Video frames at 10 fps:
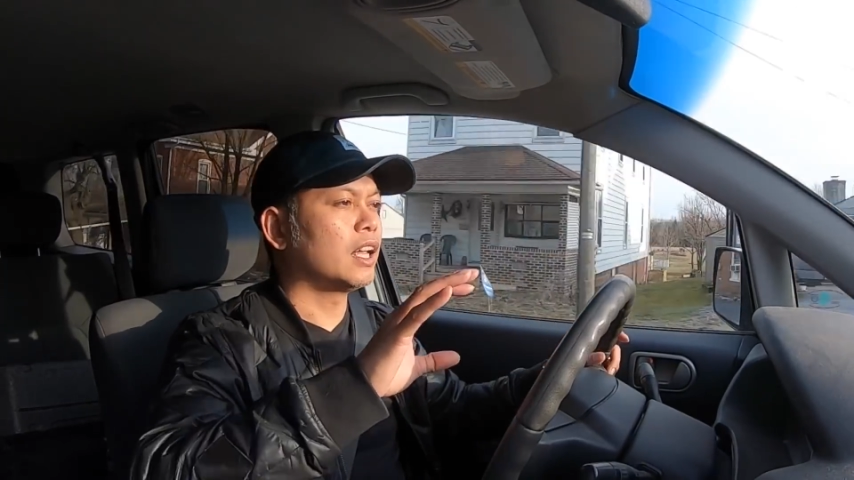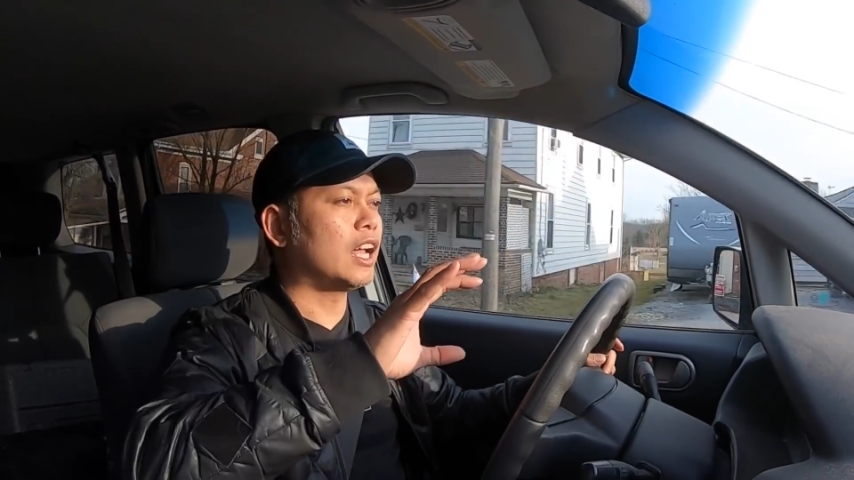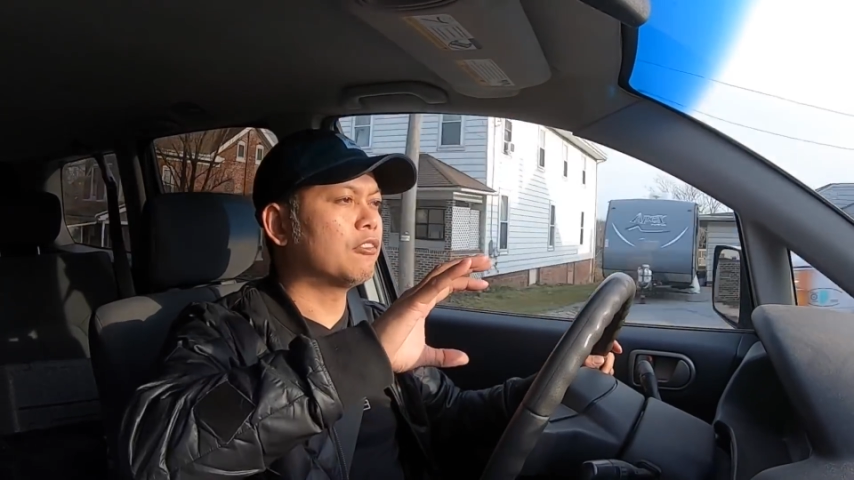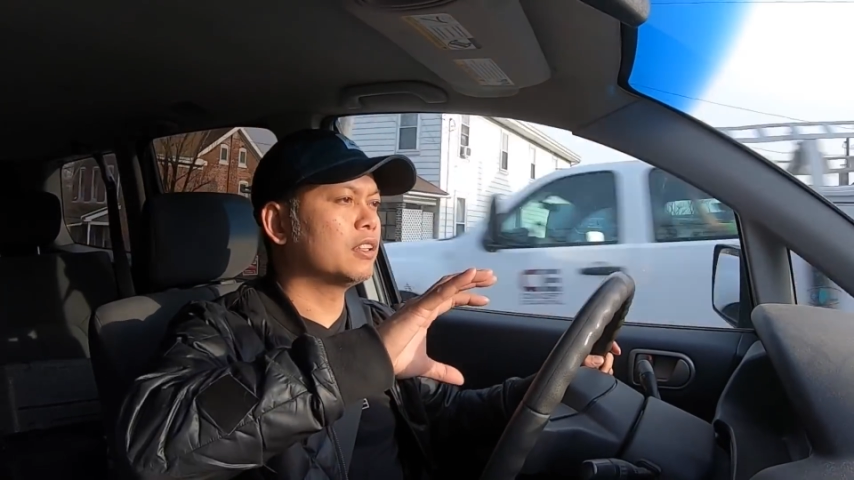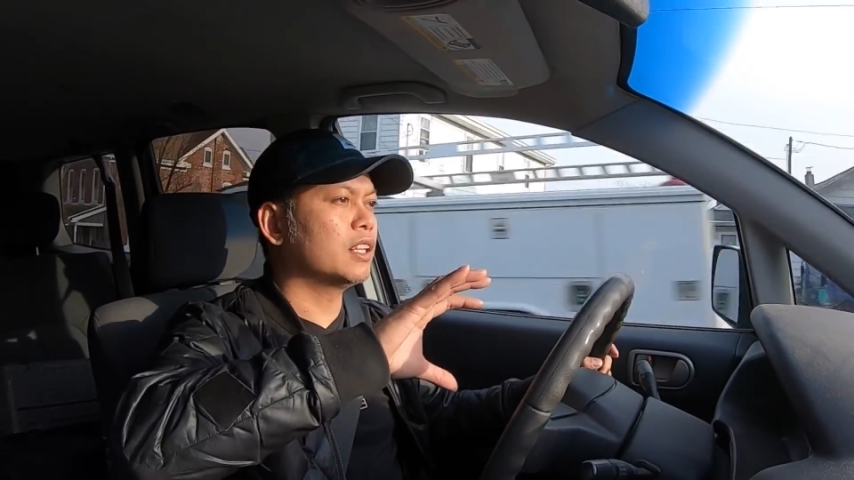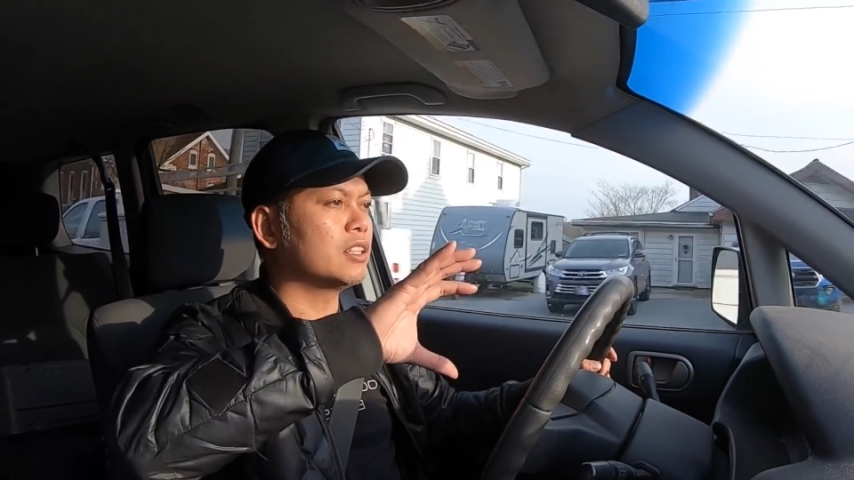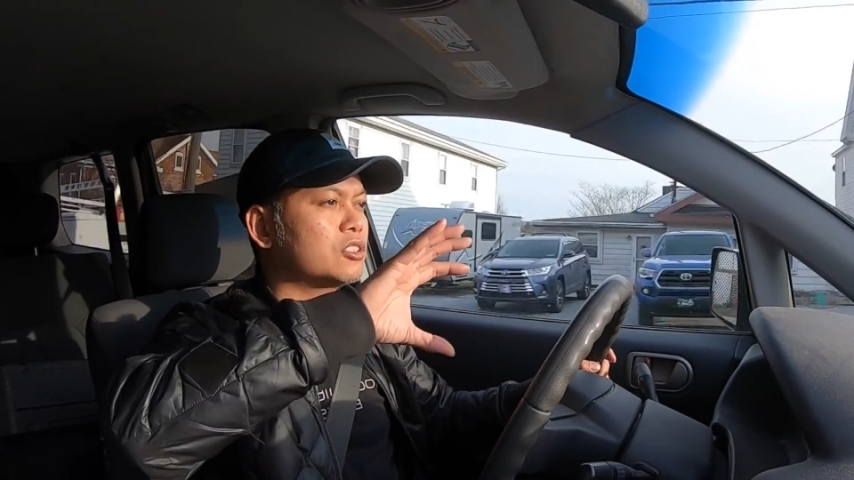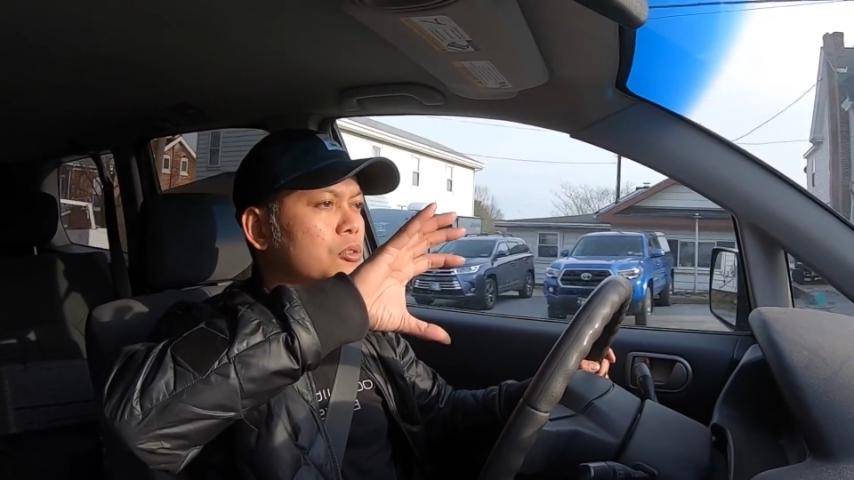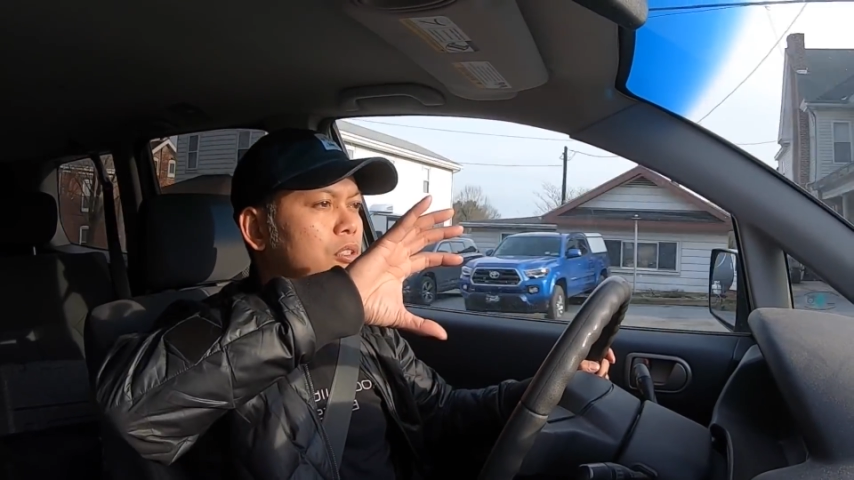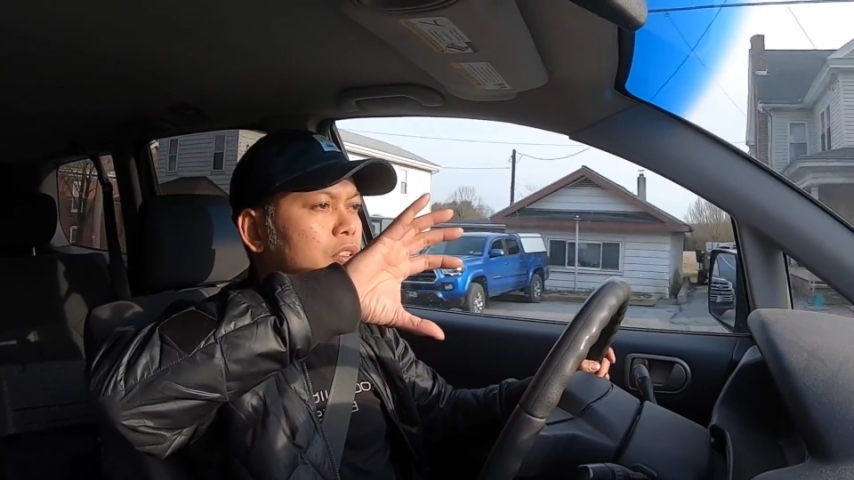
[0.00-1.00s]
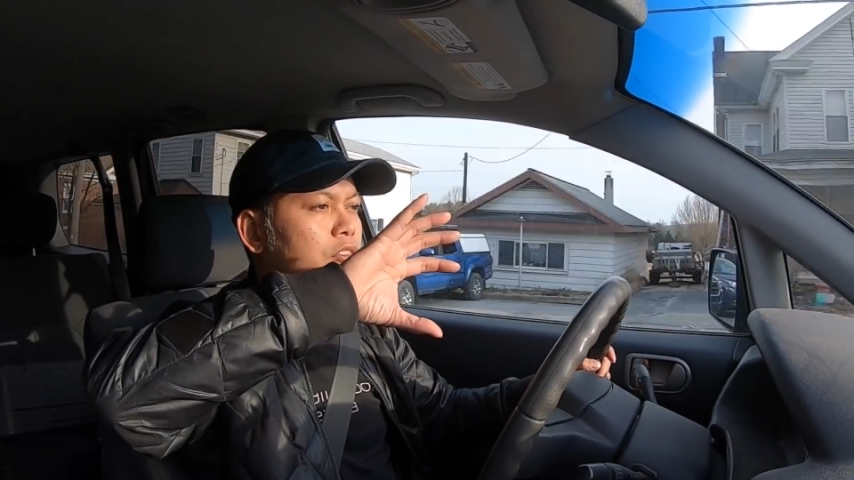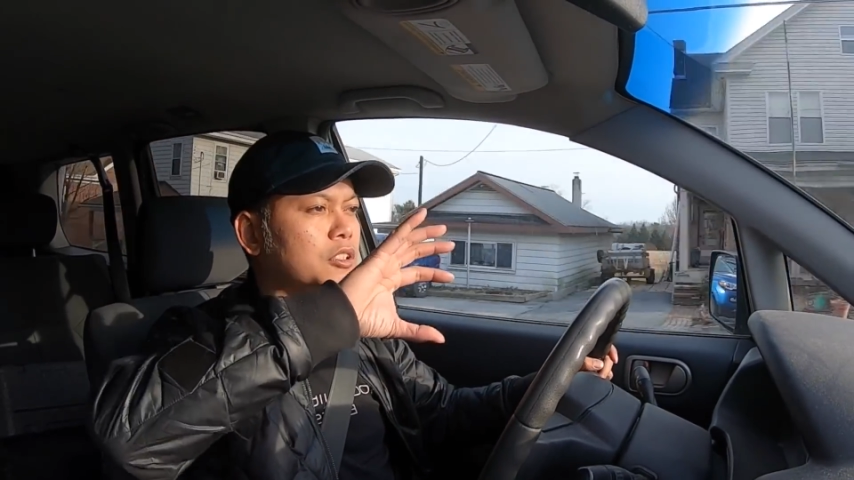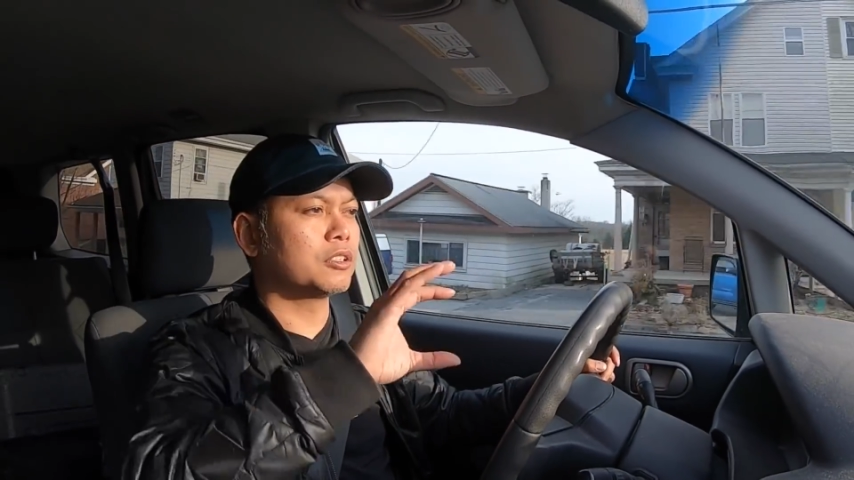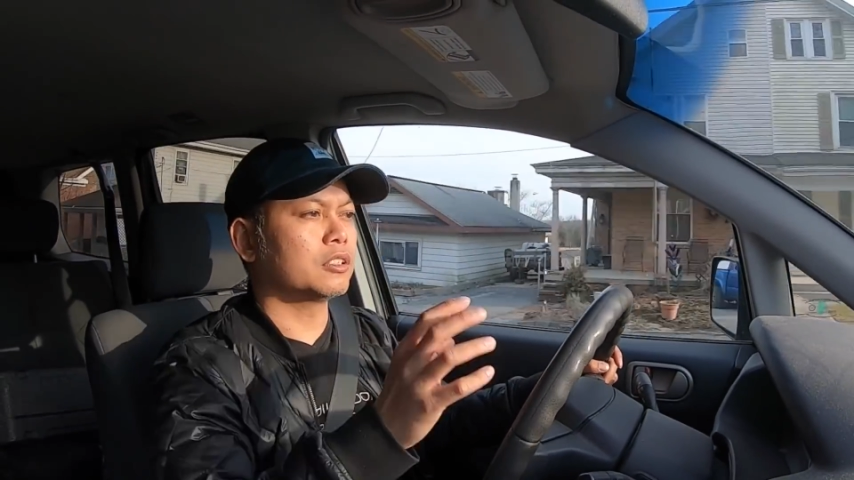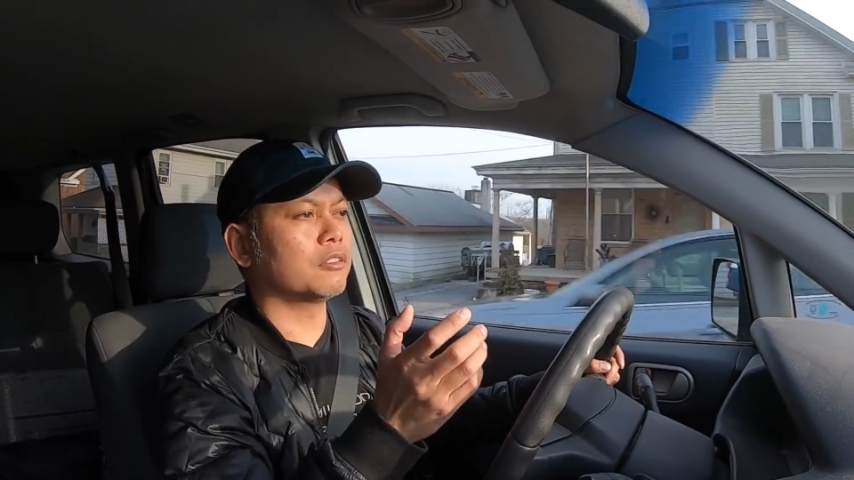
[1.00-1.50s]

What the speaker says: everything sort of turned